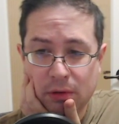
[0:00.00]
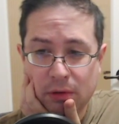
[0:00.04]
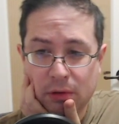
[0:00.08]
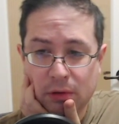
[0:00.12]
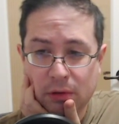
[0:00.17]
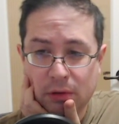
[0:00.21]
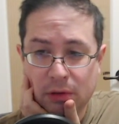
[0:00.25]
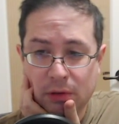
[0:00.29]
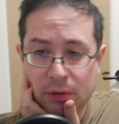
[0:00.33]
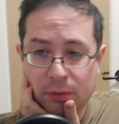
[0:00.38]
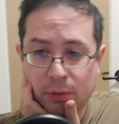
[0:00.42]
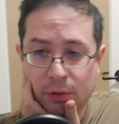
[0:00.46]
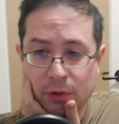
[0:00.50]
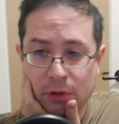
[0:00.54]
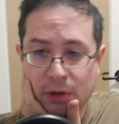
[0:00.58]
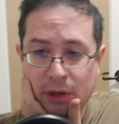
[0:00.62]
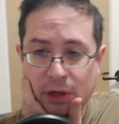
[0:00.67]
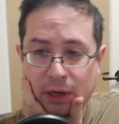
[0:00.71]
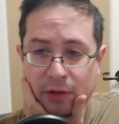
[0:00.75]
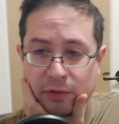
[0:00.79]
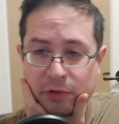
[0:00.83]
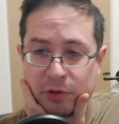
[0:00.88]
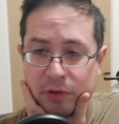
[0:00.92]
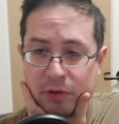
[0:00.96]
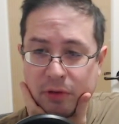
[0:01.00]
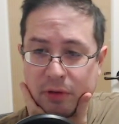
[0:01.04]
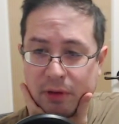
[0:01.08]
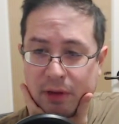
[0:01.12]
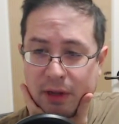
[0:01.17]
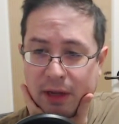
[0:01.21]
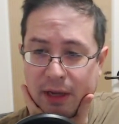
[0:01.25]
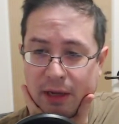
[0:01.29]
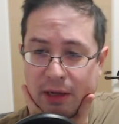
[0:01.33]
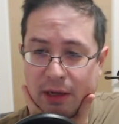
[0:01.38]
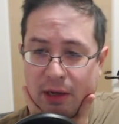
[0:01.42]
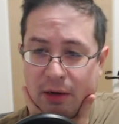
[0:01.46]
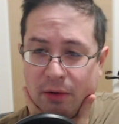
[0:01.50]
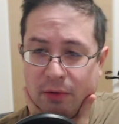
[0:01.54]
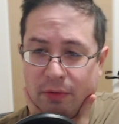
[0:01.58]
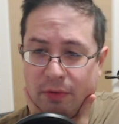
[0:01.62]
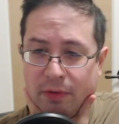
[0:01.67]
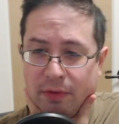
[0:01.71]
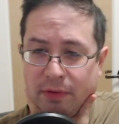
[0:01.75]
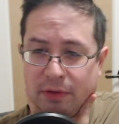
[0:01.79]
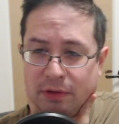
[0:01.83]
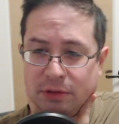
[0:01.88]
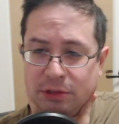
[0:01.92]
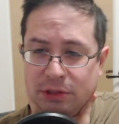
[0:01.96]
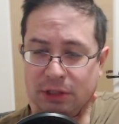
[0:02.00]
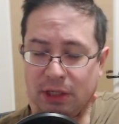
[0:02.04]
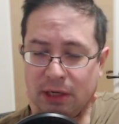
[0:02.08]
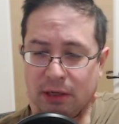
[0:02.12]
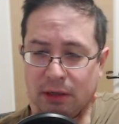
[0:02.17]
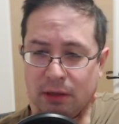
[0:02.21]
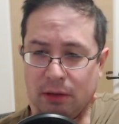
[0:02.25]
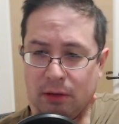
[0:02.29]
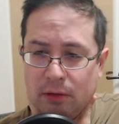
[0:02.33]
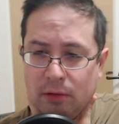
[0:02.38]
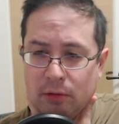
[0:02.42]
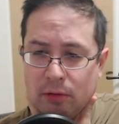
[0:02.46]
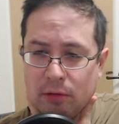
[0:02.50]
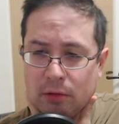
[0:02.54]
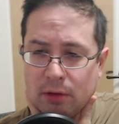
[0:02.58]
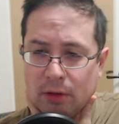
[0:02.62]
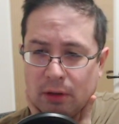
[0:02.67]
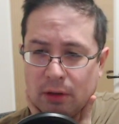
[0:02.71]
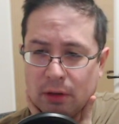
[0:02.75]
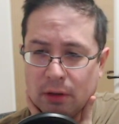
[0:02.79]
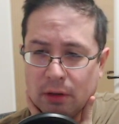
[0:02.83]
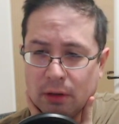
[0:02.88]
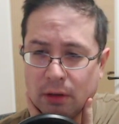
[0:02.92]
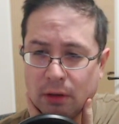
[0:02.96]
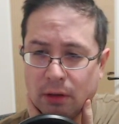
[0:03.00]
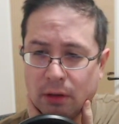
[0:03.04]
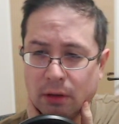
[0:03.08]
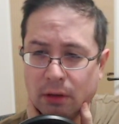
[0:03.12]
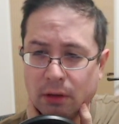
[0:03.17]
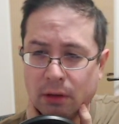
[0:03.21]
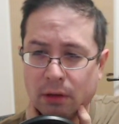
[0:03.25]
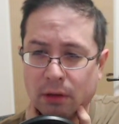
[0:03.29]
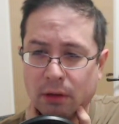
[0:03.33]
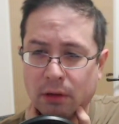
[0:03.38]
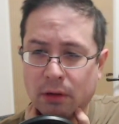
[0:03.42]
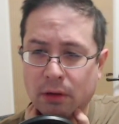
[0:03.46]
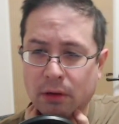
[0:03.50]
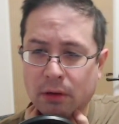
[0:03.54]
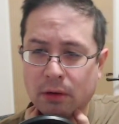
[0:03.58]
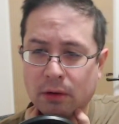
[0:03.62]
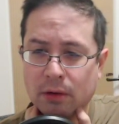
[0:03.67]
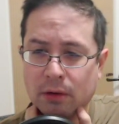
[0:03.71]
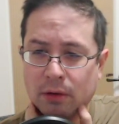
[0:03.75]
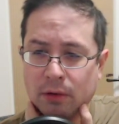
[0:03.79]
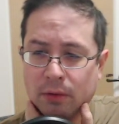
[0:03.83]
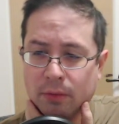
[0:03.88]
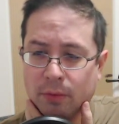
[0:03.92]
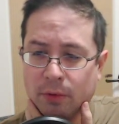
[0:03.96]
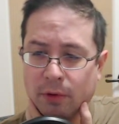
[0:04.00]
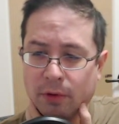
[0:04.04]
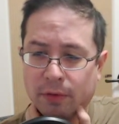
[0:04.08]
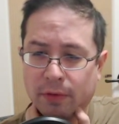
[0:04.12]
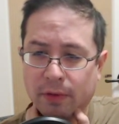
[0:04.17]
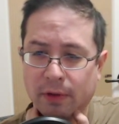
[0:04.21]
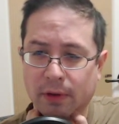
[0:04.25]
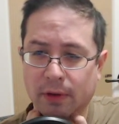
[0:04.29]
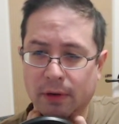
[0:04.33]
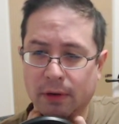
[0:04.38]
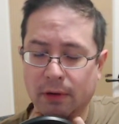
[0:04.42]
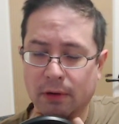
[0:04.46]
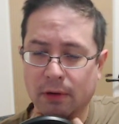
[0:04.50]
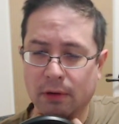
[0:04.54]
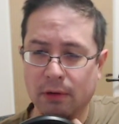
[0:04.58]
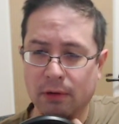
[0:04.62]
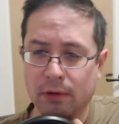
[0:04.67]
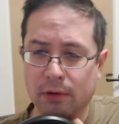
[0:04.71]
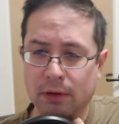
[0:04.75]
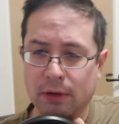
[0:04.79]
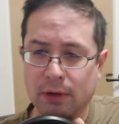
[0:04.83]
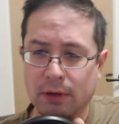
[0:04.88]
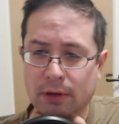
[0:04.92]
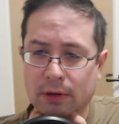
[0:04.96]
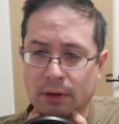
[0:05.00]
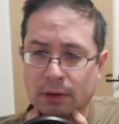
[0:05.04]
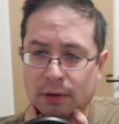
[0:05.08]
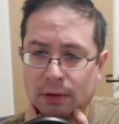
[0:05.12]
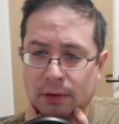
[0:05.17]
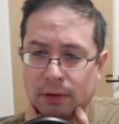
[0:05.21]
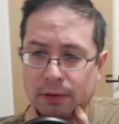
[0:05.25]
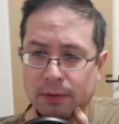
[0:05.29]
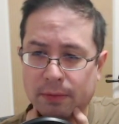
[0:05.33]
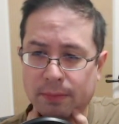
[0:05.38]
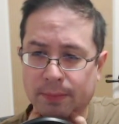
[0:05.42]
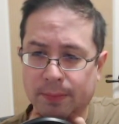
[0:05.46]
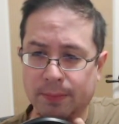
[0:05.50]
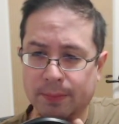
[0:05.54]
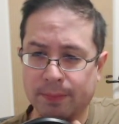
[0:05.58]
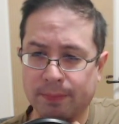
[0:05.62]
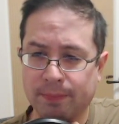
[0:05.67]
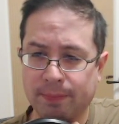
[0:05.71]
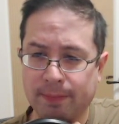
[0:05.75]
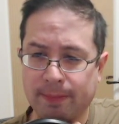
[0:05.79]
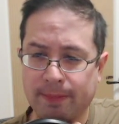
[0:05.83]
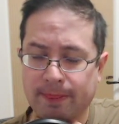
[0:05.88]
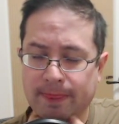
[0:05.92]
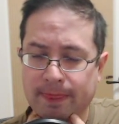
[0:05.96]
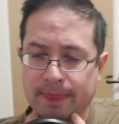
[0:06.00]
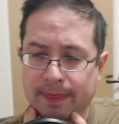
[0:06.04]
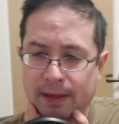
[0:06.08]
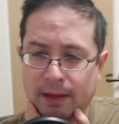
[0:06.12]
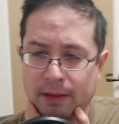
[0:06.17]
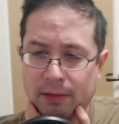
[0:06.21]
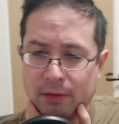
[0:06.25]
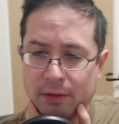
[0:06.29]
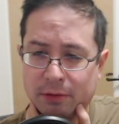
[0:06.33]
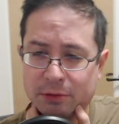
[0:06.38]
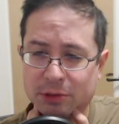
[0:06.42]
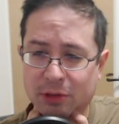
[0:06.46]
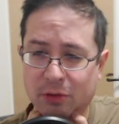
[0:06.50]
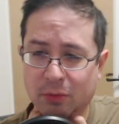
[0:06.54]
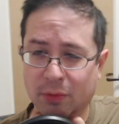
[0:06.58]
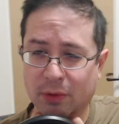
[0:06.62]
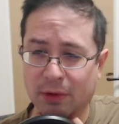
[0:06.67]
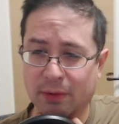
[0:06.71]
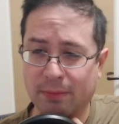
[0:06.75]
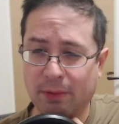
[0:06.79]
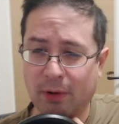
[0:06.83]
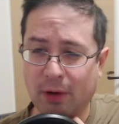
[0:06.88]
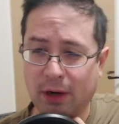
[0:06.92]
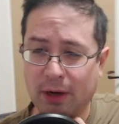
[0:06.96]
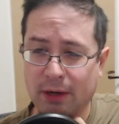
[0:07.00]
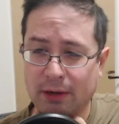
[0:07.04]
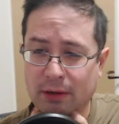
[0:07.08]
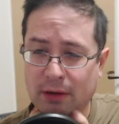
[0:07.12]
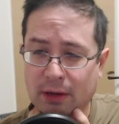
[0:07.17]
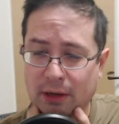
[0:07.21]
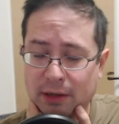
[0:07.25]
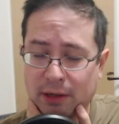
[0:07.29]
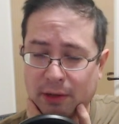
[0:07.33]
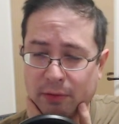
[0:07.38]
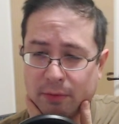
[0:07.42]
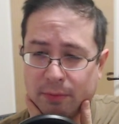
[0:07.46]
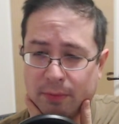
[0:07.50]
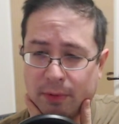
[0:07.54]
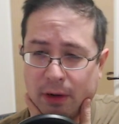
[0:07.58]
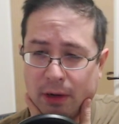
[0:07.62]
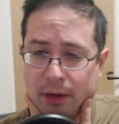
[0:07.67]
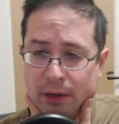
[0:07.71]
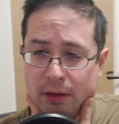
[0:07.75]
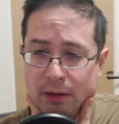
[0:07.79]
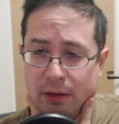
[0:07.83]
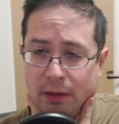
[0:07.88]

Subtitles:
work. Okay, let's just take. I don't think the check is worth it. Okay. So just win a pawn, another pawn.